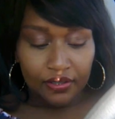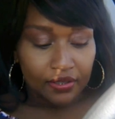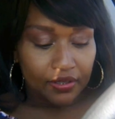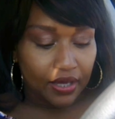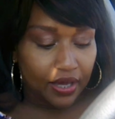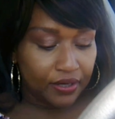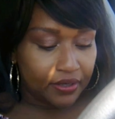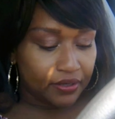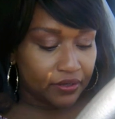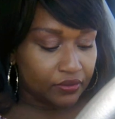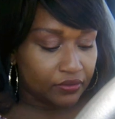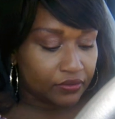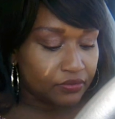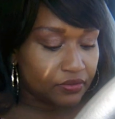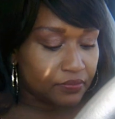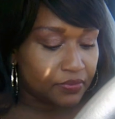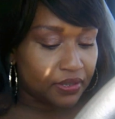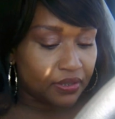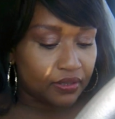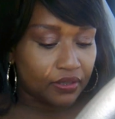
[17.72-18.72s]
got here a
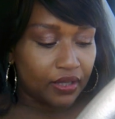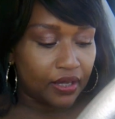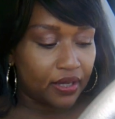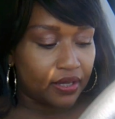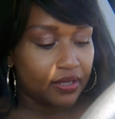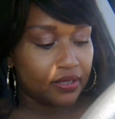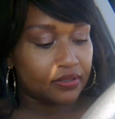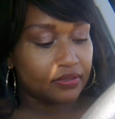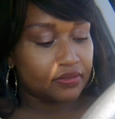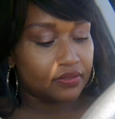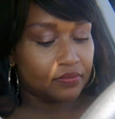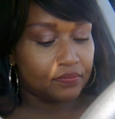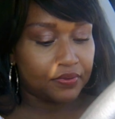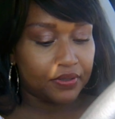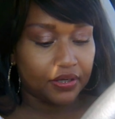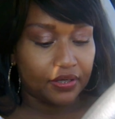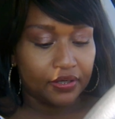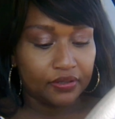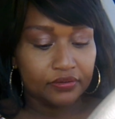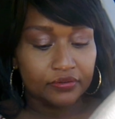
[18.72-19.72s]
little bit late,
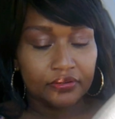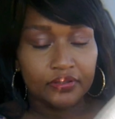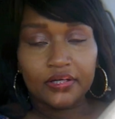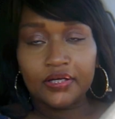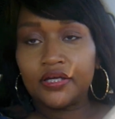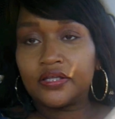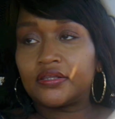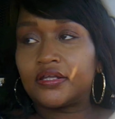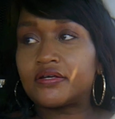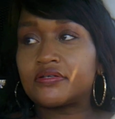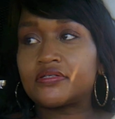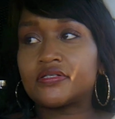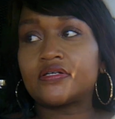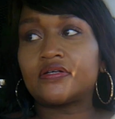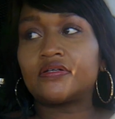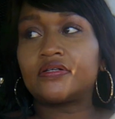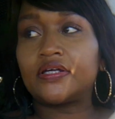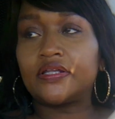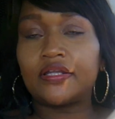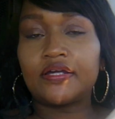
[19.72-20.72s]
but they're
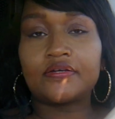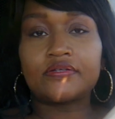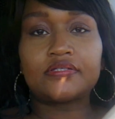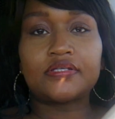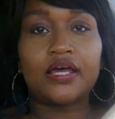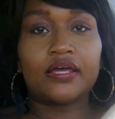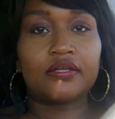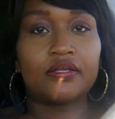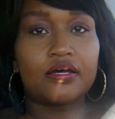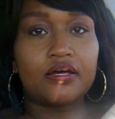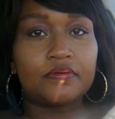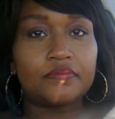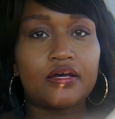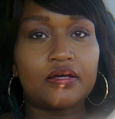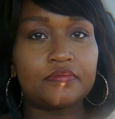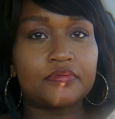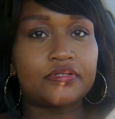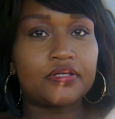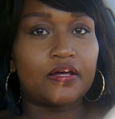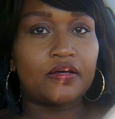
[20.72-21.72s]
still in there setting up.
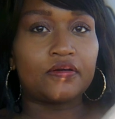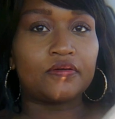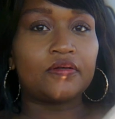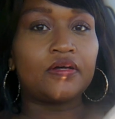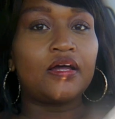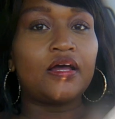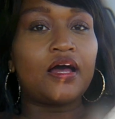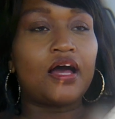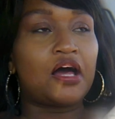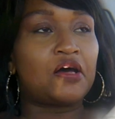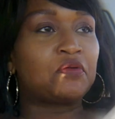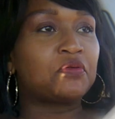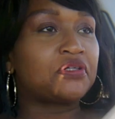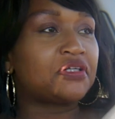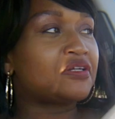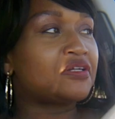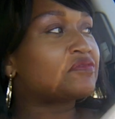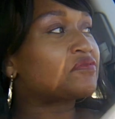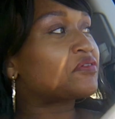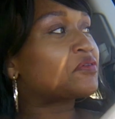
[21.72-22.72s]
So I
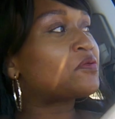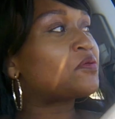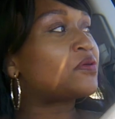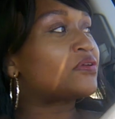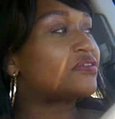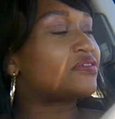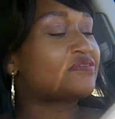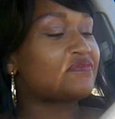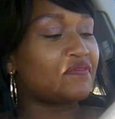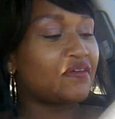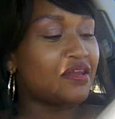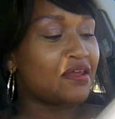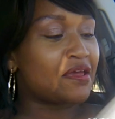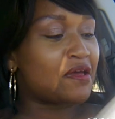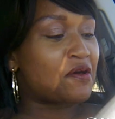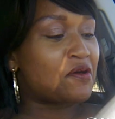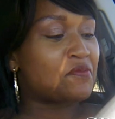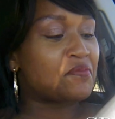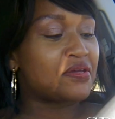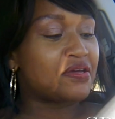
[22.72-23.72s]
wanted to record this
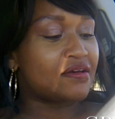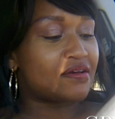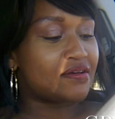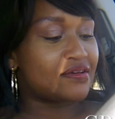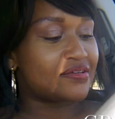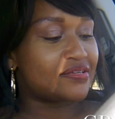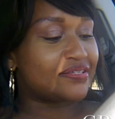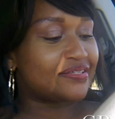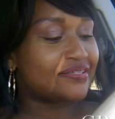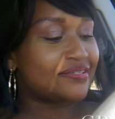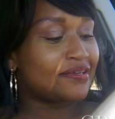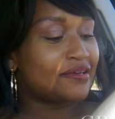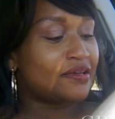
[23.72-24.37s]
video because